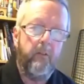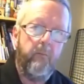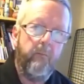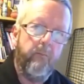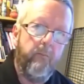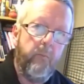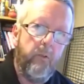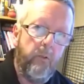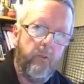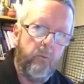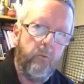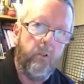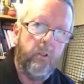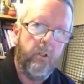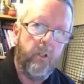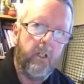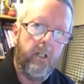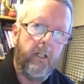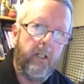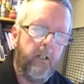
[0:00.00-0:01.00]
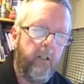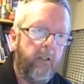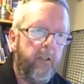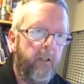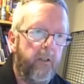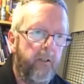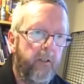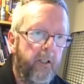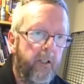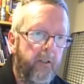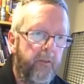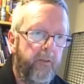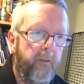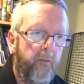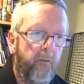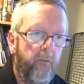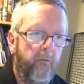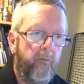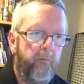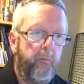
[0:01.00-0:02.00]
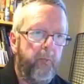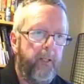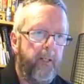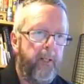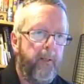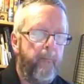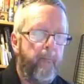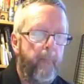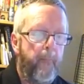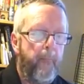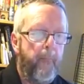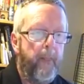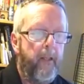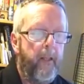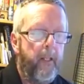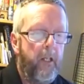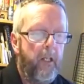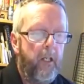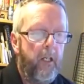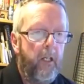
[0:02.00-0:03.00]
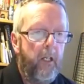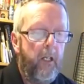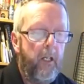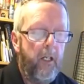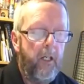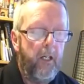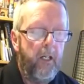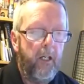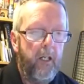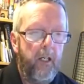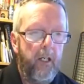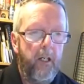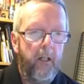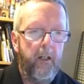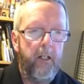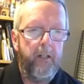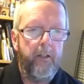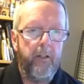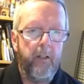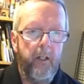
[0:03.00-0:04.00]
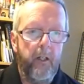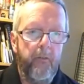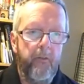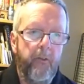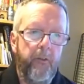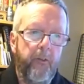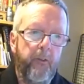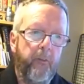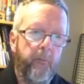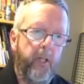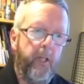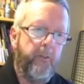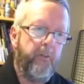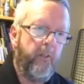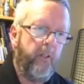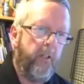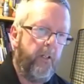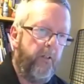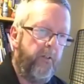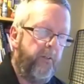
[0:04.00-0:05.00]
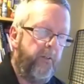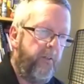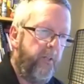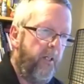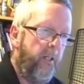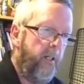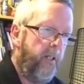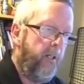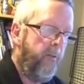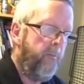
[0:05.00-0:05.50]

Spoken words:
you would like that sort of beer. In terms of specialist type